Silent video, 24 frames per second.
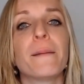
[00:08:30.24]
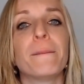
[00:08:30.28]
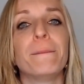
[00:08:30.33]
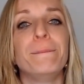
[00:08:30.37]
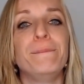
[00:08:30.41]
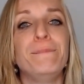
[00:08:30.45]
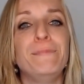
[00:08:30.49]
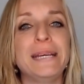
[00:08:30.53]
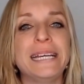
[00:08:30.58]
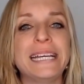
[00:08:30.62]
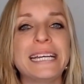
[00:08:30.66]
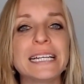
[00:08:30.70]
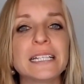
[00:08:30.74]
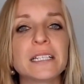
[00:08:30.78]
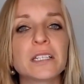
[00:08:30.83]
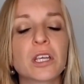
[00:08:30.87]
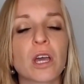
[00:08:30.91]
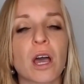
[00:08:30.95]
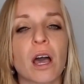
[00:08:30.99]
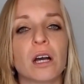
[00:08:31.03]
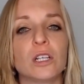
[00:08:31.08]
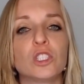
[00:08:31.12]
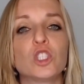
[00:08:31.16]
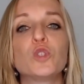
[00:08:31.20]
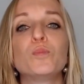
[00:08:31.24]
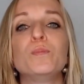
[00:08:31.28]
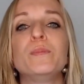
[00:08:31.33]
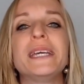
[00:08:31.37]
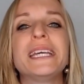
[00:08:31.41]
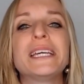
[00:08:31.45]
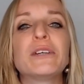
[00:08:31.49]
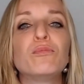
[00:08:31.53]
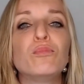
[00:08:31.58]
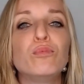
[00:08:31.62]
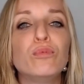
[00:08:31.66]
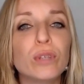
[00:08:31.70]
be in touch, be
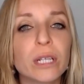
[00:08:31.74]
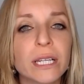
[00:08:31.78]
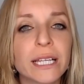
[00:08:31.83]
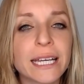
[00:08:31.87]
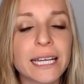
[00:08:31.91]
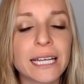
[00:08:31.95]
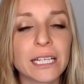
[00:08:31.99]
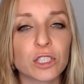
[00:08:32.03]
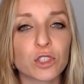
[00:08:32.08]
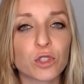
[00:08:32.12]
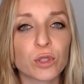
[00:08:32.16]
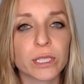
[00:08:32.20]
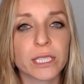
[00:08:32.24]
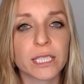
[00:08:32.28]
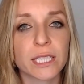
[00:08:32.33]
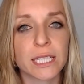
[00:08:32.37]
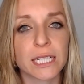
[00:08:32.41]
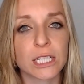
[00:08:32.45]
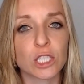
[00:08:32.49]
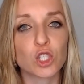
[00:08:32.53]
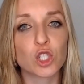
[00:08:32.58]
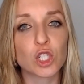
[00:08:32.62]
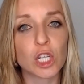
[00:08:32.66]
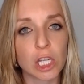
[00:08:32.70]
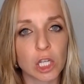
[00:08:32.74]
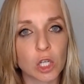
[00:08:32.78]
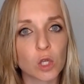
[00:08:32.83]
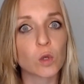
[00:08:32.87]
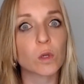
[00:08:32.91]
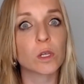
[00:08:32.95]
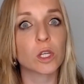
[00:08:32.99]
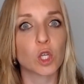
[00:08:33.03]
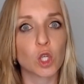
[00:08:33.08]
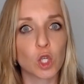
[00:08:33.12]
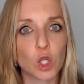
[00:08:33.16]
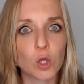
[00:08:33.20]
really interested, genuine
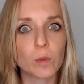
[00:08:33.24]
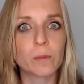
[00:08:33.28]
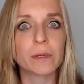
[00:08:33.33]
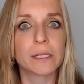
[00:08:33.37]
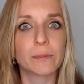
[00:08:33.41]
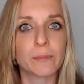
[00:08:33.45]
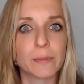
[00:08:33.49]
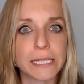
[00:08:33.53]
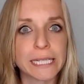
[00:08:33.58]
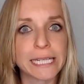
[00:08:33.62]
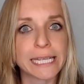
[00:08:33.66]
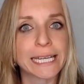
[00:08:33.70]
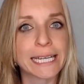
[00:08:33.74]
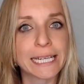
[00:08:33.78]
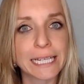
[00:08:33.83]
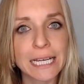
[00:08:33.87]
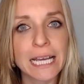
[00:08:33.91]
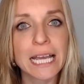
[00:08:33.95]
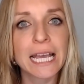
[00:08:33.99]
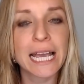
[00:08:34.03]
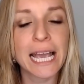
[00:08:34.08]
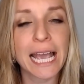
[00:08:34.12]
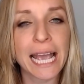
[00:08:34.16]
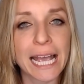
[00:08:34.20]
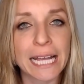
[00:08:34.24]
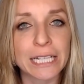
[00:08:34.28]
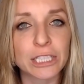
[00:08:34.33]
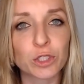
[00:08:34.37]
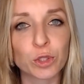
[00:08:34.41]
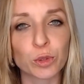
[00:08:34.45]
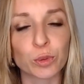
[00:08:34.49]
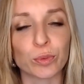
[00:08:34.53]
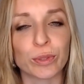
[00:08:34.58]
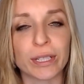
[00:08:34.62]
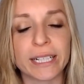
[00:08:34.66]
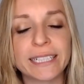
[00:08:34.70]
human being
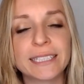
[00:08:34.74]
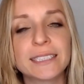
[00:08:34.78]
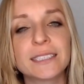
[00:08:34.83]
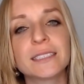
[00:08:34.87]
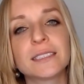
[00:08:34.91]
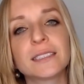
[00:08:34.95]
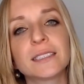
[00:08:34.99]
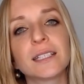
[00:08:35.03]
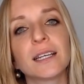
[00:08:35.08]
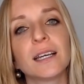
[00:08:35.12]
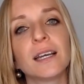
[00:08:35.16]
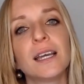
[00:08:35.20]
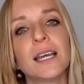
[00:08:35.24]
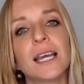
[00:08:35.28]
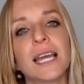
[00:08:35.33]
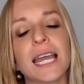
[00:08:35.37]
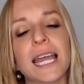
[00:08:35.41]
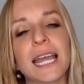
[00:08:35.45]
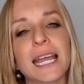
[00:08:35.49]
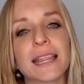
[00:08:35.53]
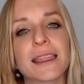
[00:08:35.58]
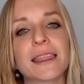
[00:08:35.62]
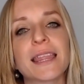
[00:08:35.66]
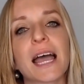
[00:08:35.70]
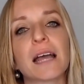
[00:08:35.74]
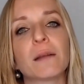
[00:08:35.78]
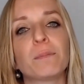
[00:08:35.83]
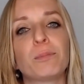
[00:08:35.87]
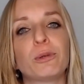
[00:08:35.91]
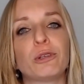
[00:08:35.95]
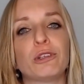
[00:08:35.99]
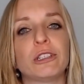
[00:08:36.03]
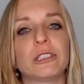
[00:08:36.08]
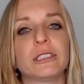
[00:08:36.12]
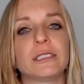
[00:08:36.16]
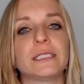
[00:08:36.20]
interest in that
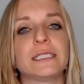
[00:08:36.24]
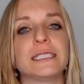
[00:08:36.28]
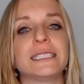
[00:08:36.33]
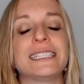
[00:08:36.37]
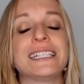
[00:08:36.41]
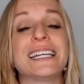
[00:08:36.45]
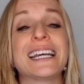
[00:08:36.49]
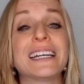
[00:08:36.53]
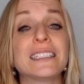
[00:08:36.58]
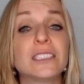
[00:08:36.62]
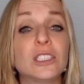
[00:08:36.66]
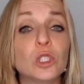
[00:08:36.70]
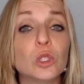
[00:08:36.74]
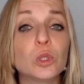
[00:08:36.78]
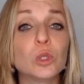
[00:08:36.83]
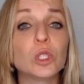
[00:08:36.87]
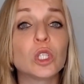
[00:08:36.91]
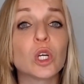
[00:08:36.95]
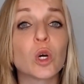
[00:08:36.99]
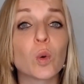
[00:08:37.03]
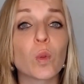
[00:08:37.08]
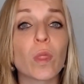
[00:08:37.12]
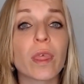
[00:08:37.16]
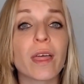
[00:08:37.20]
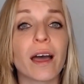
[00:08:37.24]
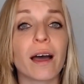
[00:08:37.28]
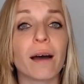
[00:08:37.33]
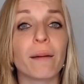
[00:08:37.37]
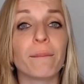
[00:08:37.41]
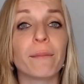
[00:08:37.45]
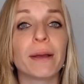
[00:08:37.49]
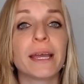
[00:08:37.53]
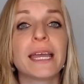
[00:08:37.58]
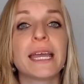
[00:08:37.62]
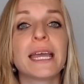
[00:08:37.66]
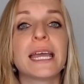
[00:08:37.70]
person, get to know them,
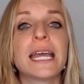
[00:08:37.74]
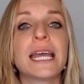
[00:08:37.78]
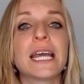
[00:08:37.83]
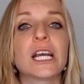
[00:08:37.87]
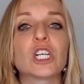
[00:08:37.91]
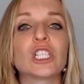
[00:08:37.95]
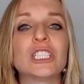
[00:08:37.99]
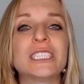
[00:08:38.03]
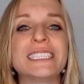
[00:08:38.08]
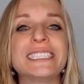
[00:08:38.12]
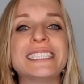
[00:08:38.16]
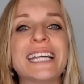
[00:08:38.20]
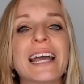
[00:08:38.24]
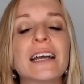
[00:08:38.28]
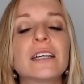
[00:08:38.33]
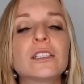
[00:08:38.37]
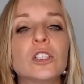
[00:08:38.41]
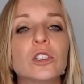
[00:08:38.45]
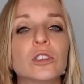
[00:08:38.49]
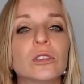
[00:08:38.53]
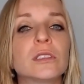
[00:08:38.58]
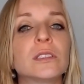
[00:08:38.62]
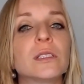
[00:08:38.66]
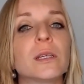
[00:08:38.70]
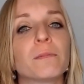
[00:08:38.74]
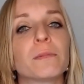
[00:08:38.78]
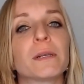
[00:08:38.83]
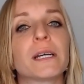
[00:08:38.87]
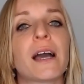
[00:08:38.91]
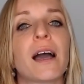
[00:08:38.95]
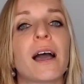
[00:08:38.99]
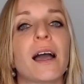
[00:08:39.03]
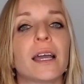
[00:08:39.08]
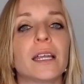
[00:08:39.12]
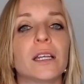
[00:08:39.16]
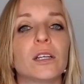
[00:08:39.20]
connect on some
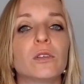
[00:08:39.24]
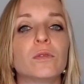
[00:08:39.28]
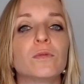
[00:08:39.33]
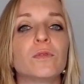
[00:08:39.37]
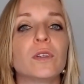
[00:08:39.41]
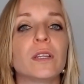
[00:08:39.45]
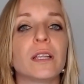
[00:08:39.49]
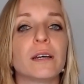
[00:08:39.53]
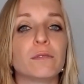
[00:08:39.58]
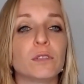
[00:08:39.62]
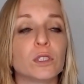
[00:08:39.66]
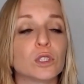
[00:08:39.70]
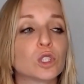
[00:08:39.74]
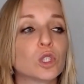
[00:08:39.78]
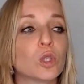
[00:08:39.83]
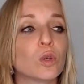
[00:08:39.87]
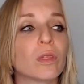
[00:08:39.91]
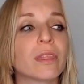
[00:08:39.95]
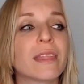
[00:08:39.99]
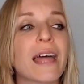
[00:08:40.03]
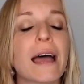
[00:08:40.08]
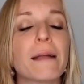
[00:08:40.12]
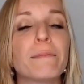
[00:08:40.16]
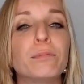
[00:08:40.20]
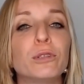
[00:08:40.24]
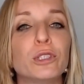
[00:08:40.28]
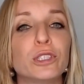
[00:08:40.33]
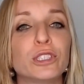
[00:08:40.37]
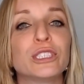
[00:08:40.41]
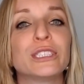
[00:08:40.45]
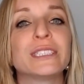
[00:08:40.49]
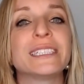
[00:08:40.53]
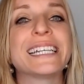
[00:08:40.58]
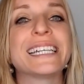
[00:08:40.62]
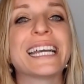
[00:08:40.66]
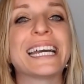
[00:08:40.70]
kind of level so that
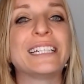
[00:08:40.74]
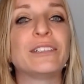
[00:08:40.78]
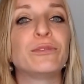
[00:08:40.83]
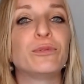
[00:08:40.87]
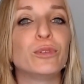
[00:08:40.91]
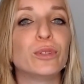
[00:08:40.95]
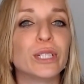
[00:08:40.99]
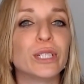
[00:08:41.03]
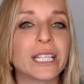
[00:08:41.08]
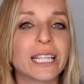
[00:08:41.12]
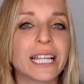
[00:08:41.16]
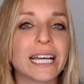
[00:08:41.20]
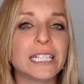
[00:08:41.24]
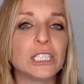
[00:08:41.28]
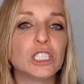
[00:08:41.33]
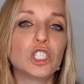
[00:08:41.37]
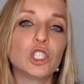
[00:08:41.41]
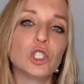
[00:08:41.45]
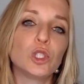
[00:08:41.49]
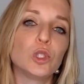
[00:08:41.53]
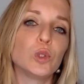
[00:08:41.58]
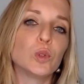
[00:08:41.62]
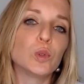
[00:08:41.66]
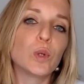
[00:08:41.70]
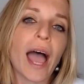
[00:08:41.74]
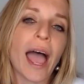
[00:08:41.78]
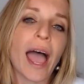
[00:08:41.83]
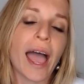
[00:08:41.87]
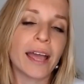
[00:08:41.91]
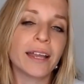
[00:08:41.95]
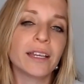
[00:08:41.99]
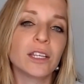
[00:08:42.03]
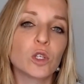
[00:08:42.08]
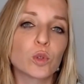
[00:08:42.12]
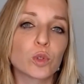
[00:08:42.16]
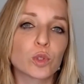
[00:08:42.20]
person can relate to you
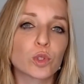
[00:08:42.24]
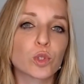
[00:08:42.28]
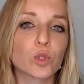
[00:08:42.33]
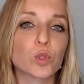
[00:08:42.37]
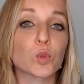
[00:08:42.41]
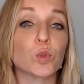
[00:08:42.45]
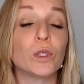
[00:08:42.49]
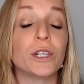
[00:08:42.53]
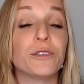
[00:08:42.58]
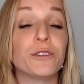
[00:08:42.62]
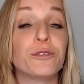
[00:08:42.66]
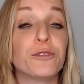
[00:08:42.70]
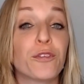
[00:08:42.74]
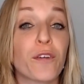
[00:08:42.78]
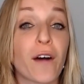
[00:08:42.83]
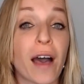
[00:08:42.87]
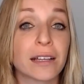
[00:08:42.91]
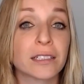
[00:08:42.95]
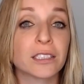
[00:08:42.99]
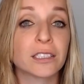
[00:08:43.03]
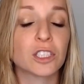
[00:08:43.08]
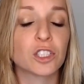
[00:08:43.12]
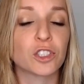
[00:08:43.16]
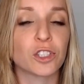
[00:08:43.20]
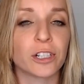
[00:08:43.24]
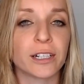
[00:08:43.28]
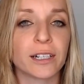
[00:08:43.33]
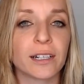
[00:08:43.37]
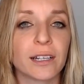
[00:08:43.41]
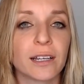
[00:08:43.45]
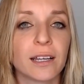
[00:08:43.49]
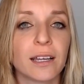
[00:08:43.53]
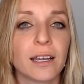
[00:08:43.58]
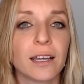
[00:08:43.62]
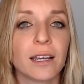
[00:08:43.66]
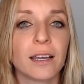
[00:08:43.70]
and your story faster.
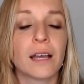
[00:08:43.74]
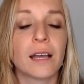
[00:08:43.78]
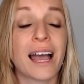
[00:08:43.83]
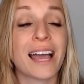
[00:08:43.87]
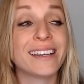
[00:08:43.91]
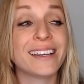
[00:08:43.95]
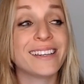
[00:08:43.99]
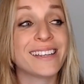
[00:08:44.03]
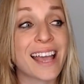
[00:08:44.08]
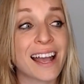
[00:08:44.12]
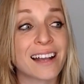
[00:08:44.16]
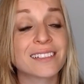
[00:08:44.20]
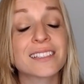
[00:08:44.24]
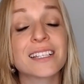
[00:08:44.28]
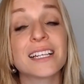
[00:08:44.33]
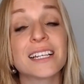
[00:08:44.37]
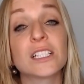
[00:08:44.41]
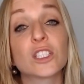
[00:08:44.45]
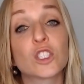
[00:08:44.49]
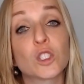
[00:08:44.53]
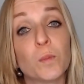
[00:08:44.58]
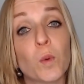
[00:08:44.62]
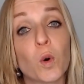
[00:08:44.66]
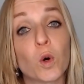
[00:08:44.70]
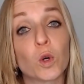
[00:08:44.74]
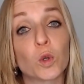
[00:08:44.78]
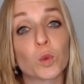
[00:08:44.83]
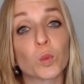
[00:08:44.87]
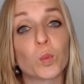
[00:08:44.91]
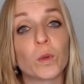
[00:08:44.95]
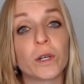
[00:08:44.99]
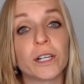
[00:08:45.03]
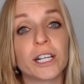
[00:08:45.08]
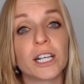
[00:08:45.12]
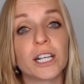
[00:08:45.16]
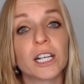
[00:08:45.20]
And yes, it's more
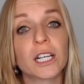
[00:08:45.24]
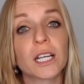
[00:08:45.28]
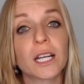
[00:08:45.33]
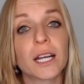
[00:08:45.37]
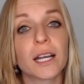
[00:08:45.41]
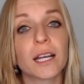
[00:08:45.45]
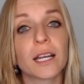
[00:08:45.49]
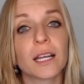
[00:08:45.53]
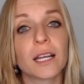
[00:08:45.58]
work,